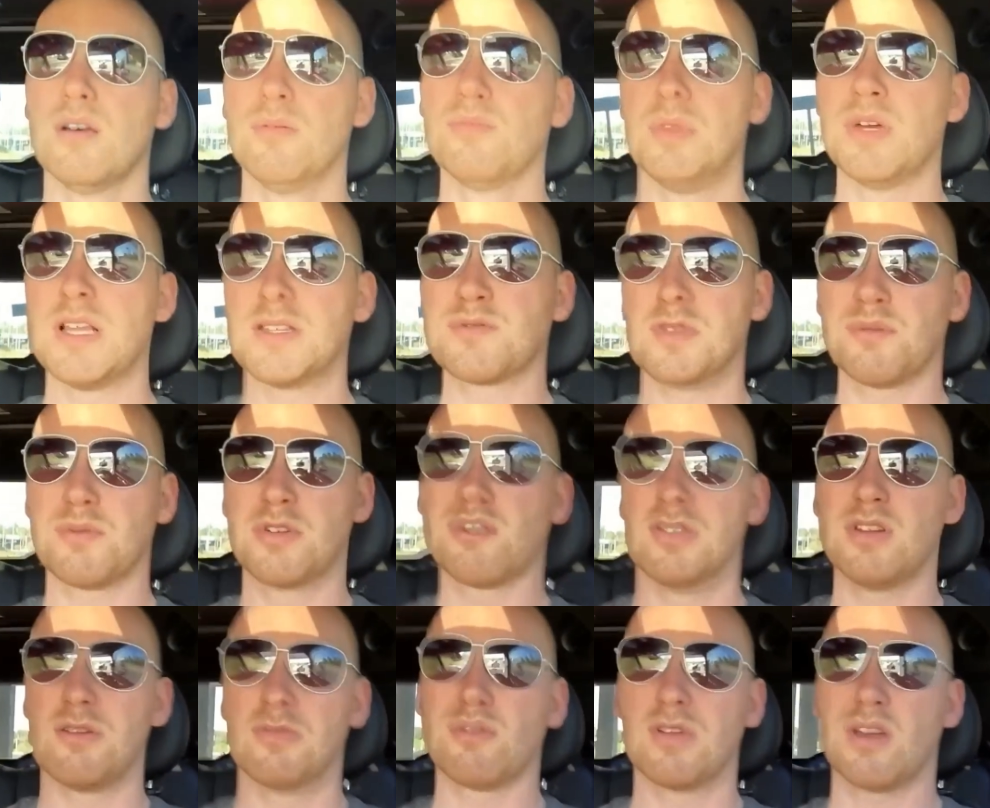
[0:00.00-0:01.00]
But that's what I'm
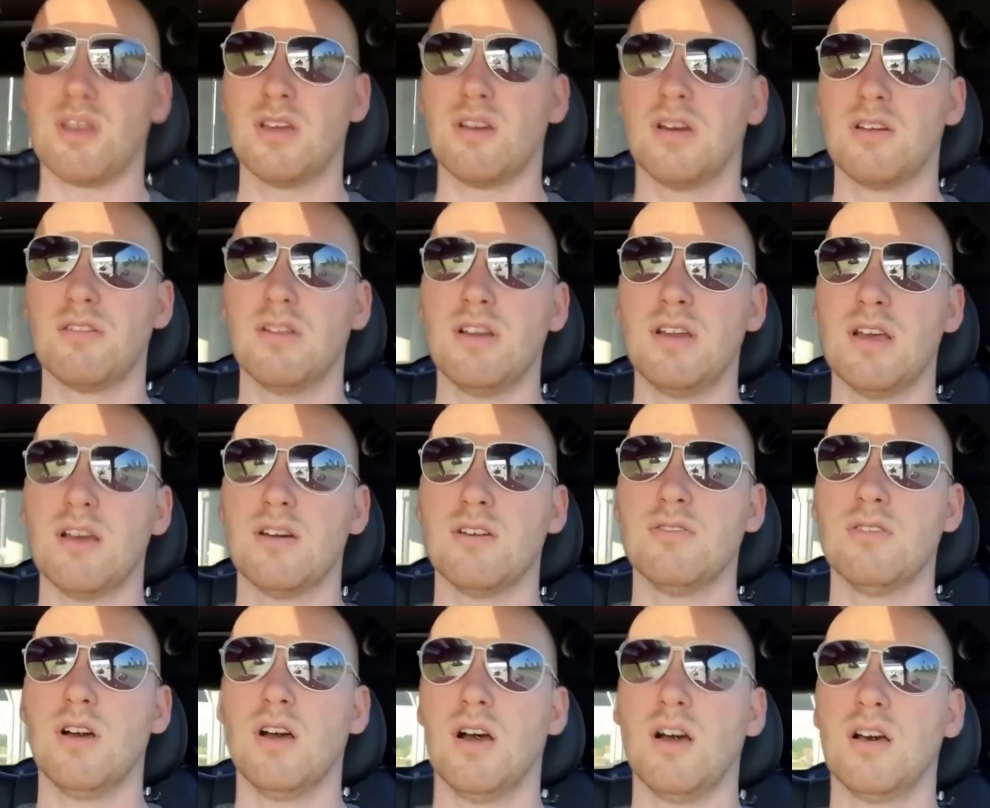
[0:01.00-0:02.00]
currently working on right now.
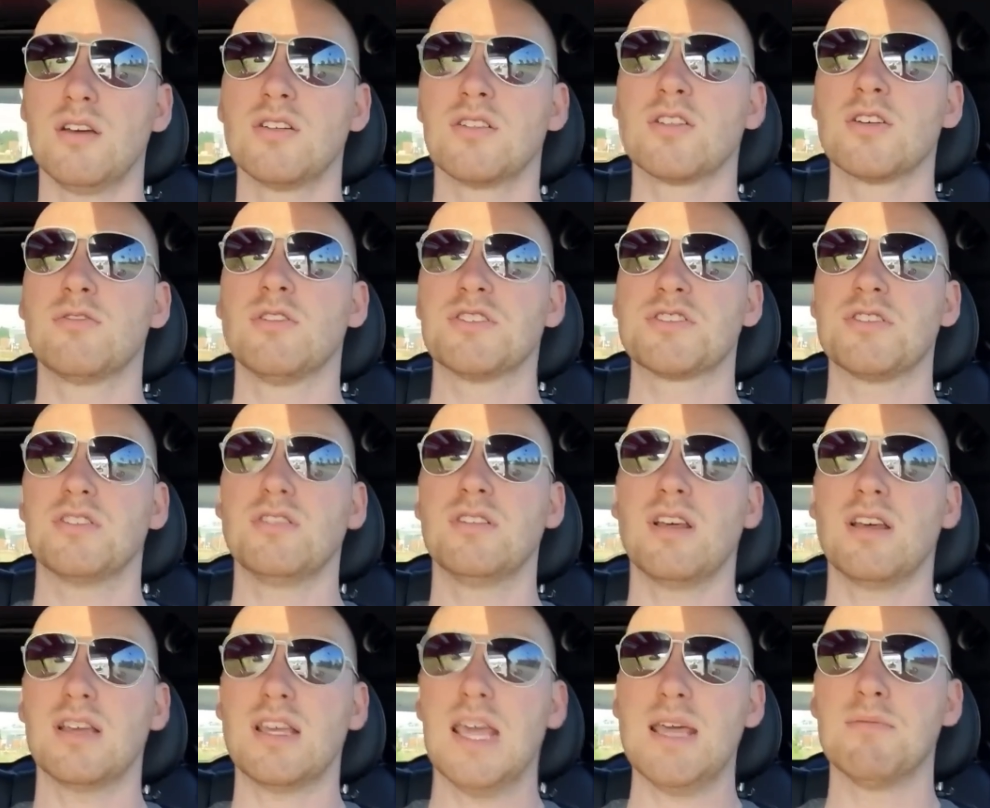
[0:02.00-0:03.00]
Another question
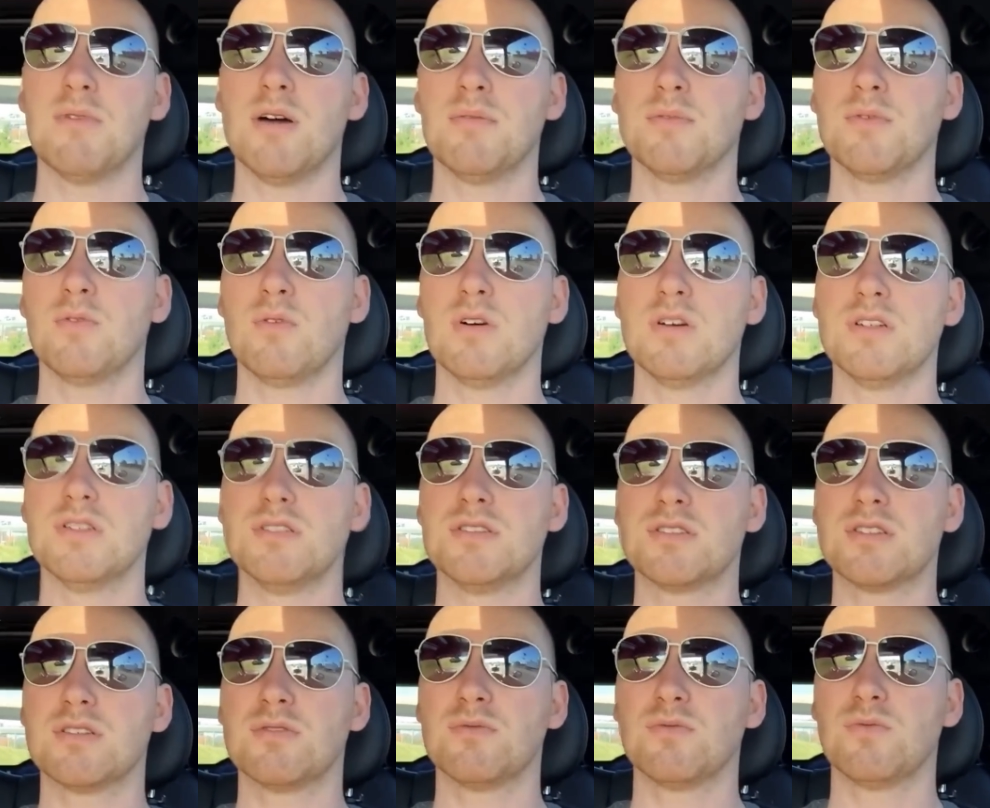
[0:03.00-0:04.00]
that came up
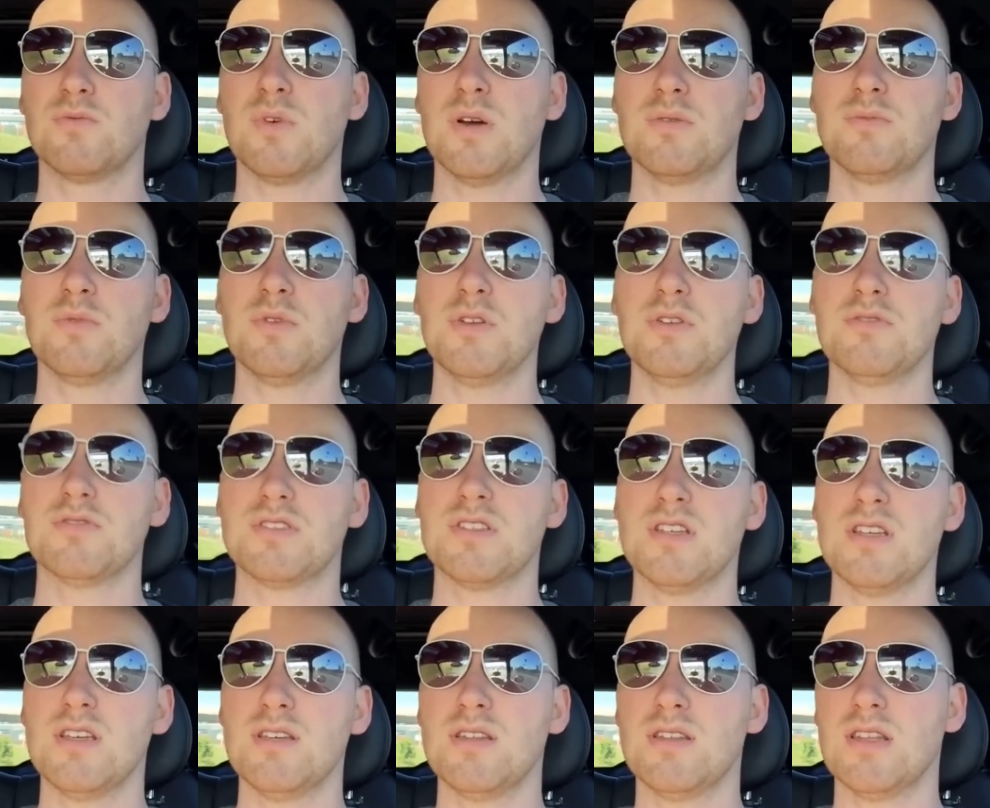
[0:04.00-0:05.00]
was, when will you
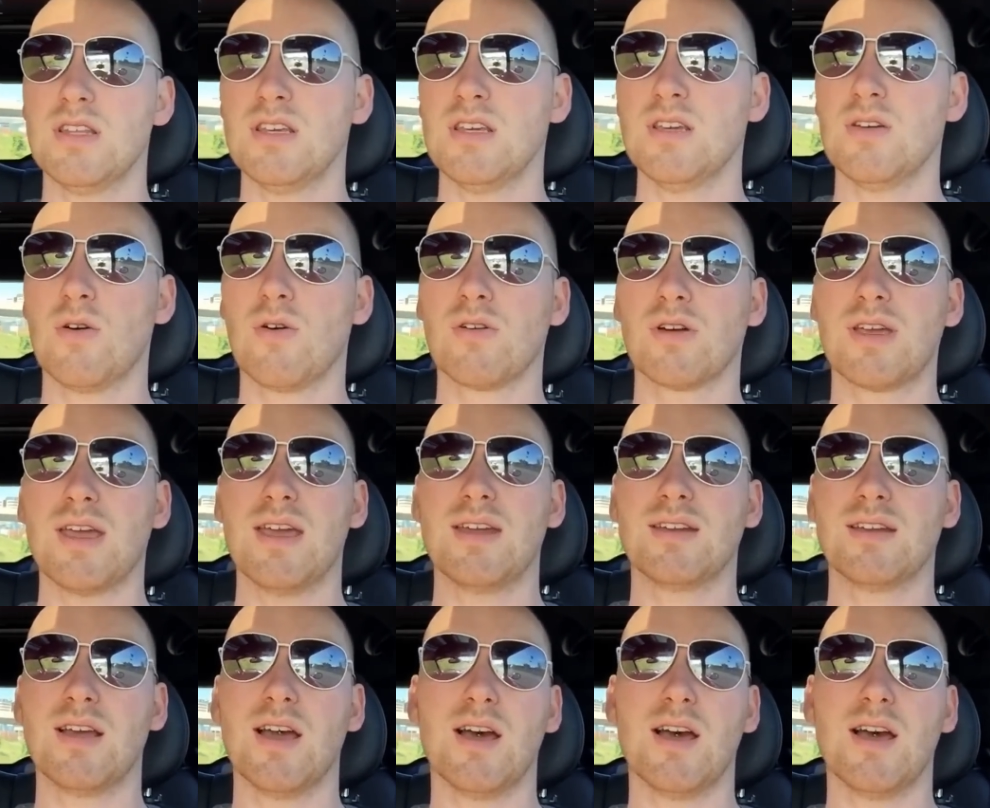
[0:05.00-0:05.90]
see the Orc and